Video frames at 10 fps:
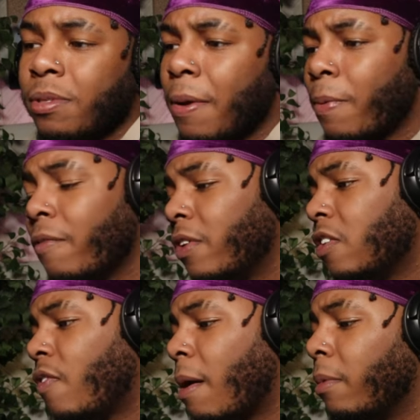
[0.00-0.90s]
know what I'm saying? Pray for
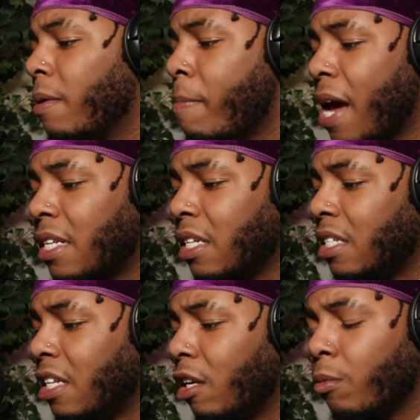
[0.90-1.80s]
his family. Max
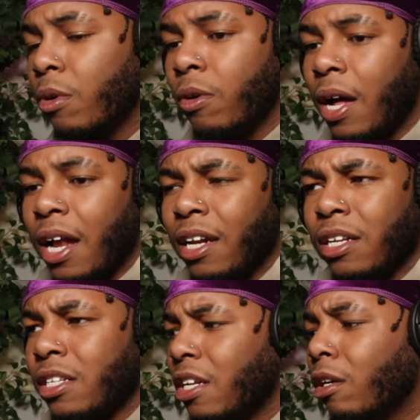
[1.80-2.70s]

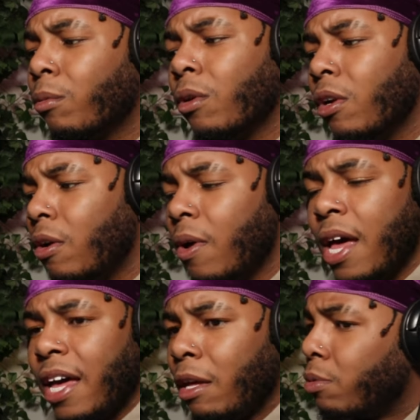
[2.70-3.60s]
Azzarello,
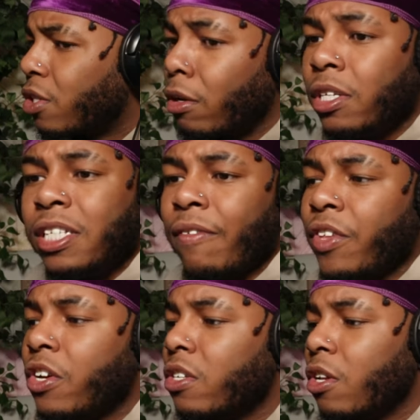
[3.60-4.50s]
he was
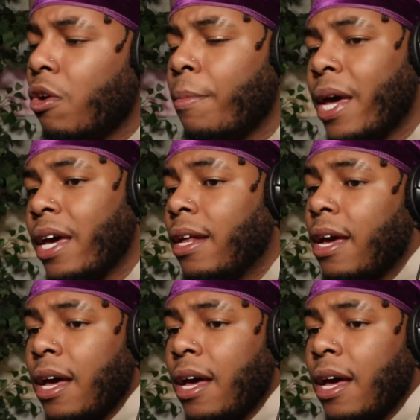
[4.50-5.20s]
37 years old, man.